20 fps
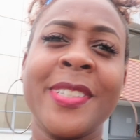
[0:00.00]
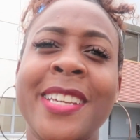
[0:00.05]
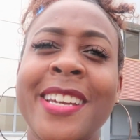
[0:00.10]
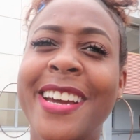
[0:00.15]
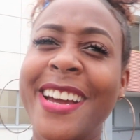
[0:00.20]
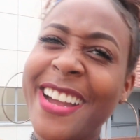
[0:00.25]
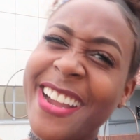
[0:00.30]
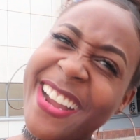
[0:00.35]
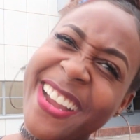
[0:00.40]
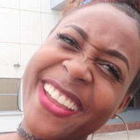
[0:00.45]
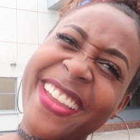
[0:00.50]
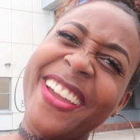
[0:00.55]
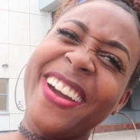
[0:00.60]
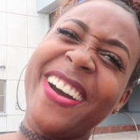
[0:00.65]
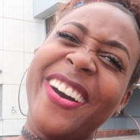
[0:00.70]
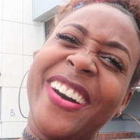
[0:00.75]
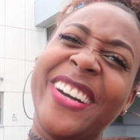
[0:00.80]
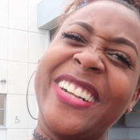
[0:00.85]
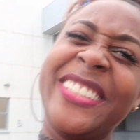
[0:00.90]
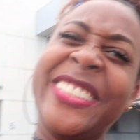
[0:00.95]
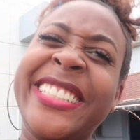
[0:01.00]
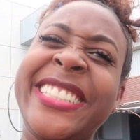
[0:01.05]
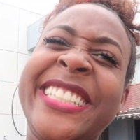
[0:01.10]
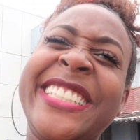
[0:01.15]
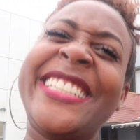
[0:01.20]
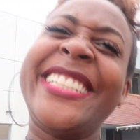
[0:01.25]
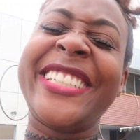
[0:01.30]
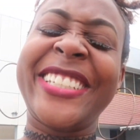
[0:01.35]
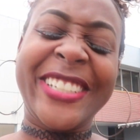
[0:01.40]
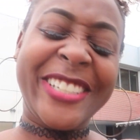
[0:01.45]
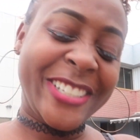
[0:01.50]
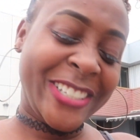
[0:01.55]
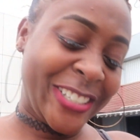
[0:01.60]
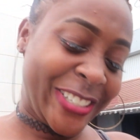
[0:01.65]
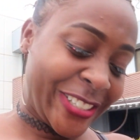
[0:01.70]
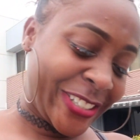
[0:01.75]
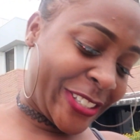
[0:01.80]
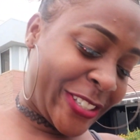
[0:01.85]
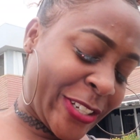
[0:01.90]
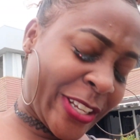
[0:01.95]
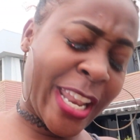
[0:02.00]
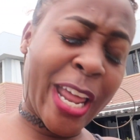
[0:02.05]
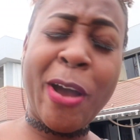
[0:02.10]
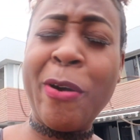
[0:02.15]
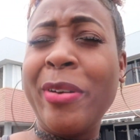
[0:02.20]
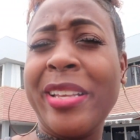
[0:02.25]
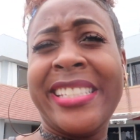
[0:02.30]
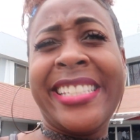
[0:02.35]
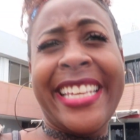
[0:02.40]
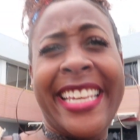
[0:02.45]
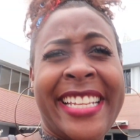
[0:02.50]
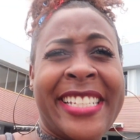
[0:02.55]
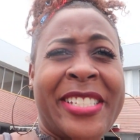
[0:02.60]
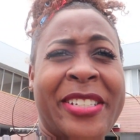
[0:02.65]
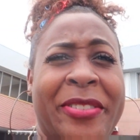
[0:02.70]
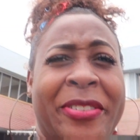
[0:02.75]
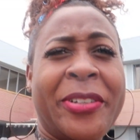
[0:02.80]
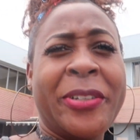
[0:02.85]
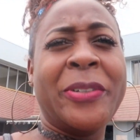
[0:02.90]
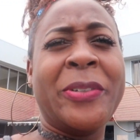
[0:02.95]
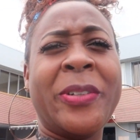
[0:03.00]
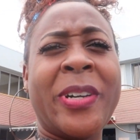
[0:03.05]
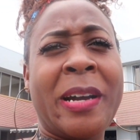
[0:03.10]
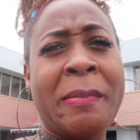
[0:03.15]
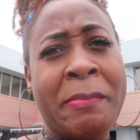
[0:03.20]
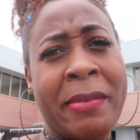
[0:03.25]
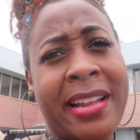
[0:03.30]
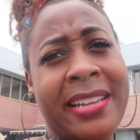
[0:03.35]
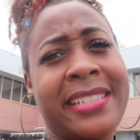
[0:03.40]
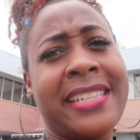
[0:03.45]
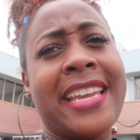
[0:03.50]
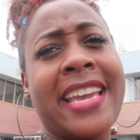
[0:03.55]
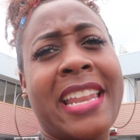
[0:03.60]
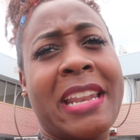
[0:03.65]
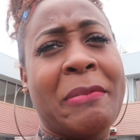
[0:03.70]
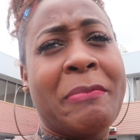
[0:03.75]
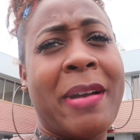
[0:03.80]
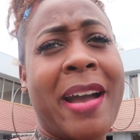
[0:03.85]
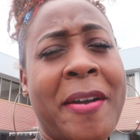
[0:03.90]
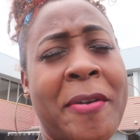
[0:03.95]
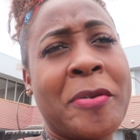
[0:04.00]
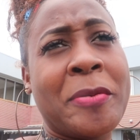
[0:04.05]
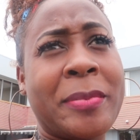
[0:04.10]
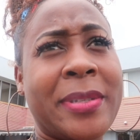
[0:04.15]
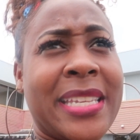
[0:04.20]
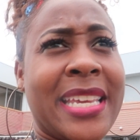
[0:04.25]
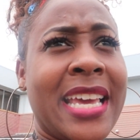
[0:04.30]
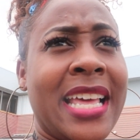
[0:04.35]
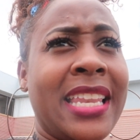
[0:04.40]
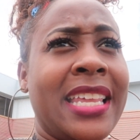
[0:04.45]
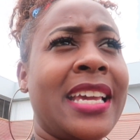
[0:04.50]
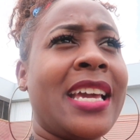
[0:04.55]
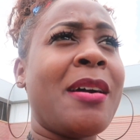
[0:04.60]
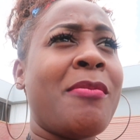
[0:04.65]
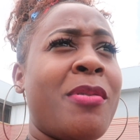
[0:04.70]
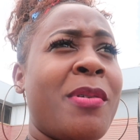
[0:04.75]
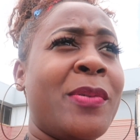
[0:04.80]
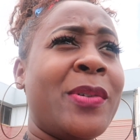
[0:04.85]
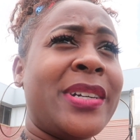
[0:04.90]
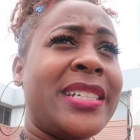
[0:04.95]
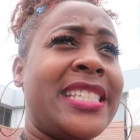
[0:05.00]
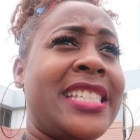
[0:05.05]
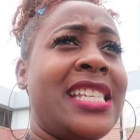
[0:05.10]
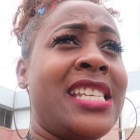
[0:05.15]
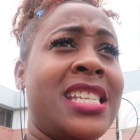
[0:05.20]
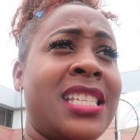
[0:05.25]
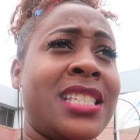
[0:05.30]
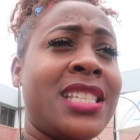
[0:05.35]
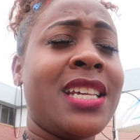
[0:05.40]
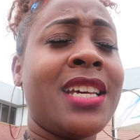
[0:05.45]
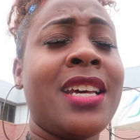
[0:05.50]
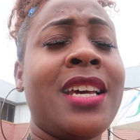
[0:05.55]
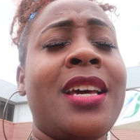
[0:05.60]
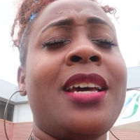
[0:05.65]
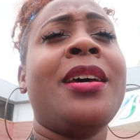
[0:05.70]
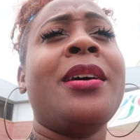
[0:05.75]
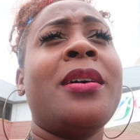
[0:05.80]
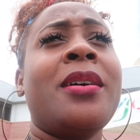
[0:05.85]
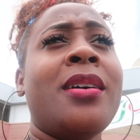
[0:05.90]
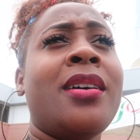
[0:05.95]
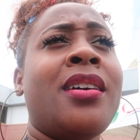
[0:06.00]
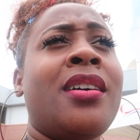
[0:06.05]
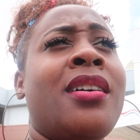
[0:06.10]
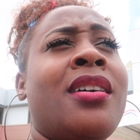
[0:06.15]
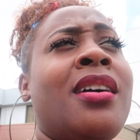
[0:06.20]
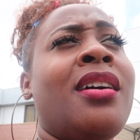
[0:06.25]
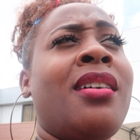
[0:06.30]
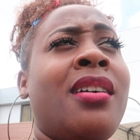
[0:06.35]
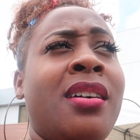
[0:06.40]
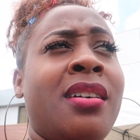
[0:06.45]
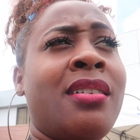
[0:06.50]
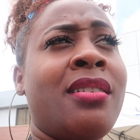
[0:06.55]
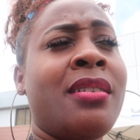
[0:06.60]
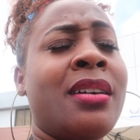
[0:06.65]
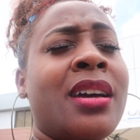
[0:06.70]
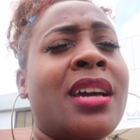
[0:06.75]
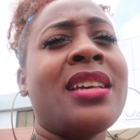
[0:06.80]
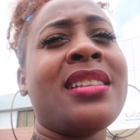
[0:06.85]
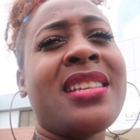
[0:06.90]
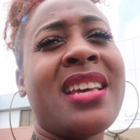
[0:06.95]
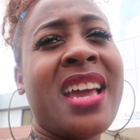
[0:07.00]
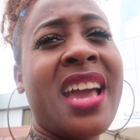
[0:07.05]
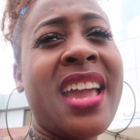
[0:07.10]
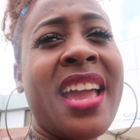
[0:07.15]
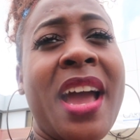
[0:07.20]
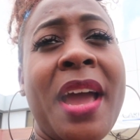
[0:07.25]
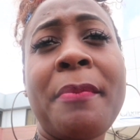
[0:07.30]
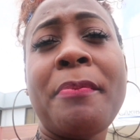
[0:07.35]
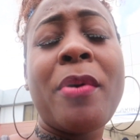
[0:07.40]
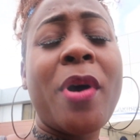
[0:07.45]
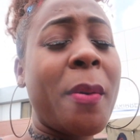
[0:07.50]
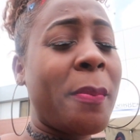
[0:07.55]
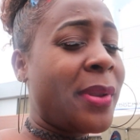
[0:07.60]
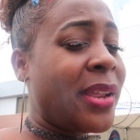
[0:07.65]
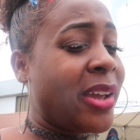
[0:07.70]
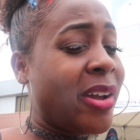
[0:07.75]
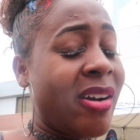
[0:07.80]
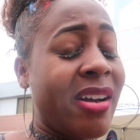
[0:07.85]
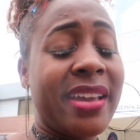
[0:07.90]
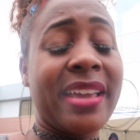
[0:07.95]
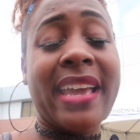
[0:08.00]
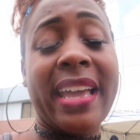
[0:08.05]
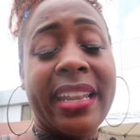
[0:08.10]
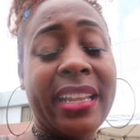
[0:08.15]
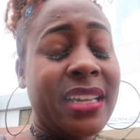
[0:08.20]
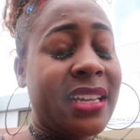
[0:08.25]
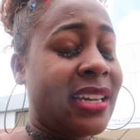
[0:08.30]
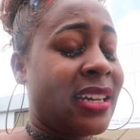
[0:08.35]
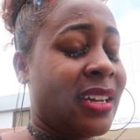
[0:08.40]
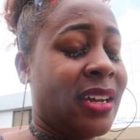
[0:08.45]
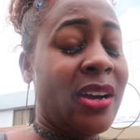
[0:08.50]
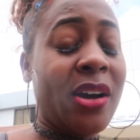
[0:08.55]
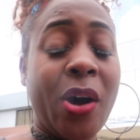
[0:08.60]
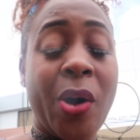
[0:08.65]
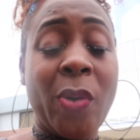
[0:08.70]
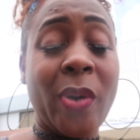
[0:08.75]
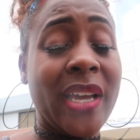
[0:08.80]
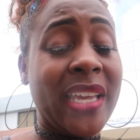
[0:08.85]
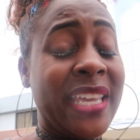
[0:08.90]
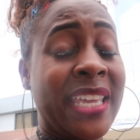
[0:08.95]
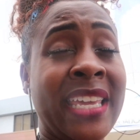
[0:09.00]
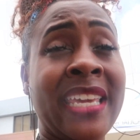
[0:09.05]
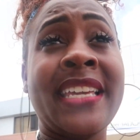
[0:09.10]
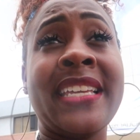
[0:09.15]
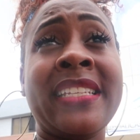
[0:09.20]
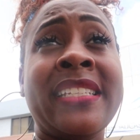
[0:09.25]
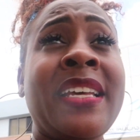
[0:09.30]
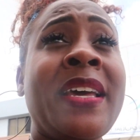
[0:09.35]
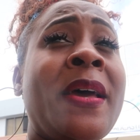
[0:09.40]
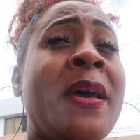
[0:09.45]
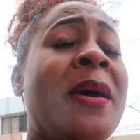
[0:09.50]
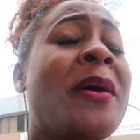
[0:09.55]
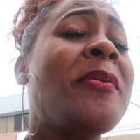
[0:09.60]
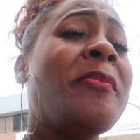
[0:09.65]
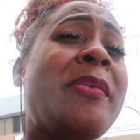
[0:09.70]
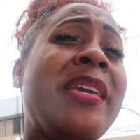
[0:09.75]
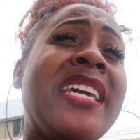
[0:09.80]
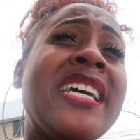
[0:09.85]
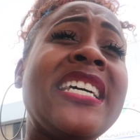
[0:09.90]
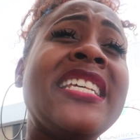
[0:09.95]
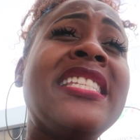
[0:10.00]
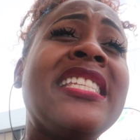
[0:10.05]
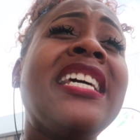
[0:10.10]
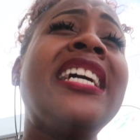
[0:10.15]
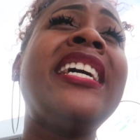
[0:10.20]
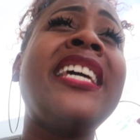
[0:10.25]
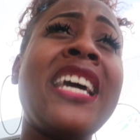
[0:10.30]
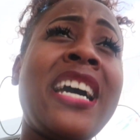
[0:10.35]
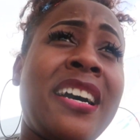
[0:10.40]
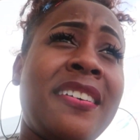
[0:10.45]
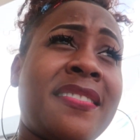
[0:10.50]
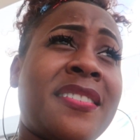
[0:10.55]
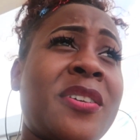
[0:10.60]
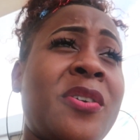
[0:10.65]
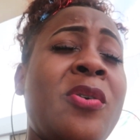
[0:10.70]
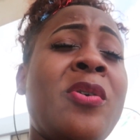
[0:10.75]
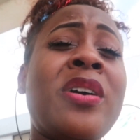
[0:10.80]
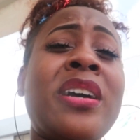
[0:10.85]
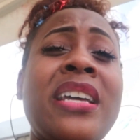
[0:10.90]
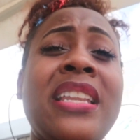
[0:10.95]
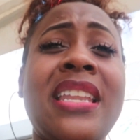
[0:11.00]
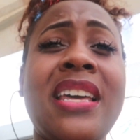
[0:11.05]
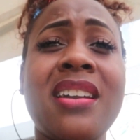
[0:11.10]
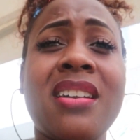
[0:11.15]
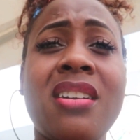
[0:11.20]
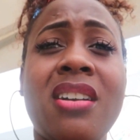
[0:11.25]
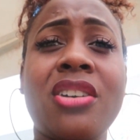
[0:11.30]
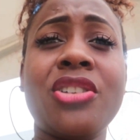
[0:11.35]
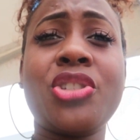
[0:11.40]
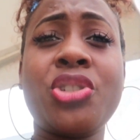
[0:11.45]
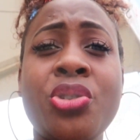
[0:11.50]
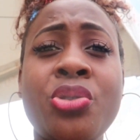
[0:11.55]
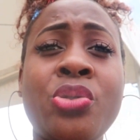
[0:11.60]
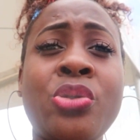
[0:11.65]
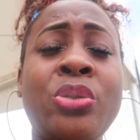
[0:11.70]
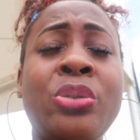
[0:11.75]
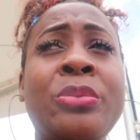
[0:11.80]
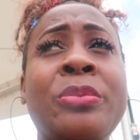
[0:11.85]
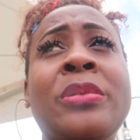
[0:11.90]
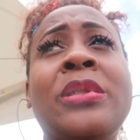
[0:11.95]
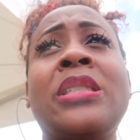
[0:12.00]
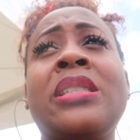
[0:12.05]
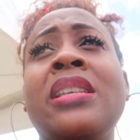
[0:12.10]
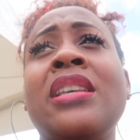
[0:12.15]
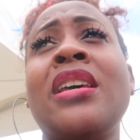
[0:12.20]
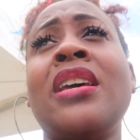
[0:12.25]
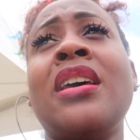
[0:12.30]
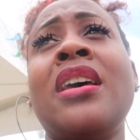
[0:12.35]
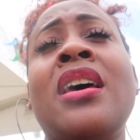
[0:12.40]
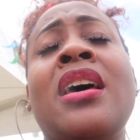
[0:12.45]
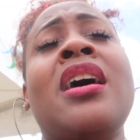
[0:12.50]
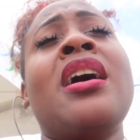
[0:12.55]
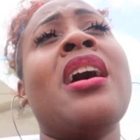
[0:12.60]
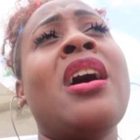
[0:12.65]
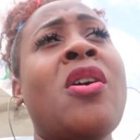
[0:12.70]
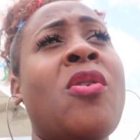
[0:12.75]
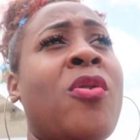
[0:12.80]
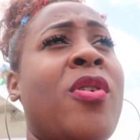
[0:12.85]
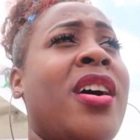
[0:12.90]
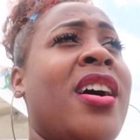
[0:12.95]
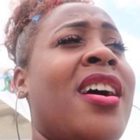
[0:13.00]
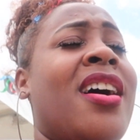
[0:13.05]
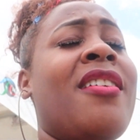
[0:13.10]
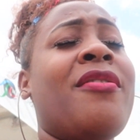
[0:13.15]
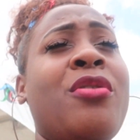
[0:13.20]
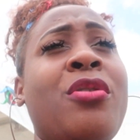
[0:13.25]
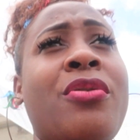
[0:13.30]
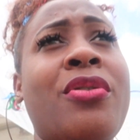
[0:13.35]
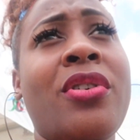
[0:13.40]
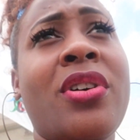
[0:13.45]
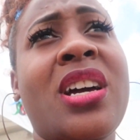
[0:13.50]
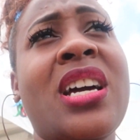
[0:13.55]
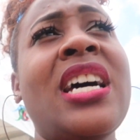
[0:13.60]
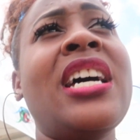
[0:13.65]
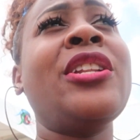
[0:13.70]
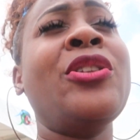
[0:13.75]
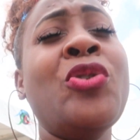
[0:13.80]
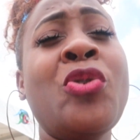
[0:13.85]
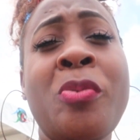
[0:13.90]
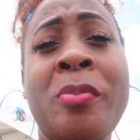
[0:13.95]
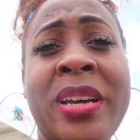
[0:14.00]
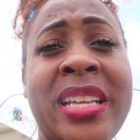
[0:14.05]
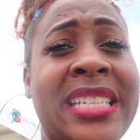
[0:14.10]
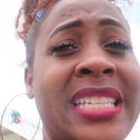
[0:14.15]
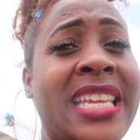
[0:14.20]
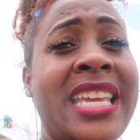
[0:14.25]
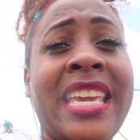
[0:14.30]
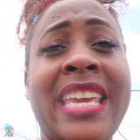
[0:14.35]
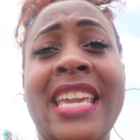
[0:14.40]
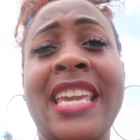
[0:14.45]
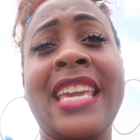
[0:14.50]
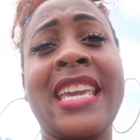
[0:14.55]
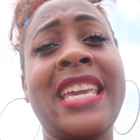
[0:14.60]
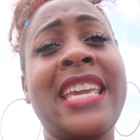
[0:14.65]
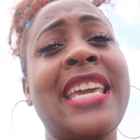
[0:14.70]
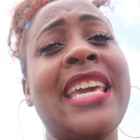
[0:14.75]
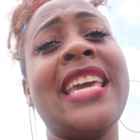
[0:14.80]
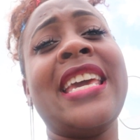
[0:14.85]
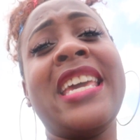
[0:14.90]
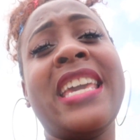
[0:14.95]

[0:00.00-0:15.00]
Alright, y'all. So that was the interview. I'm actually heading back home to get like a couple more Z's. Uh, Cause I, I, I probably gotta get her and go out again because I have to go and collect costumes and what have you for oh, Kadooment Day.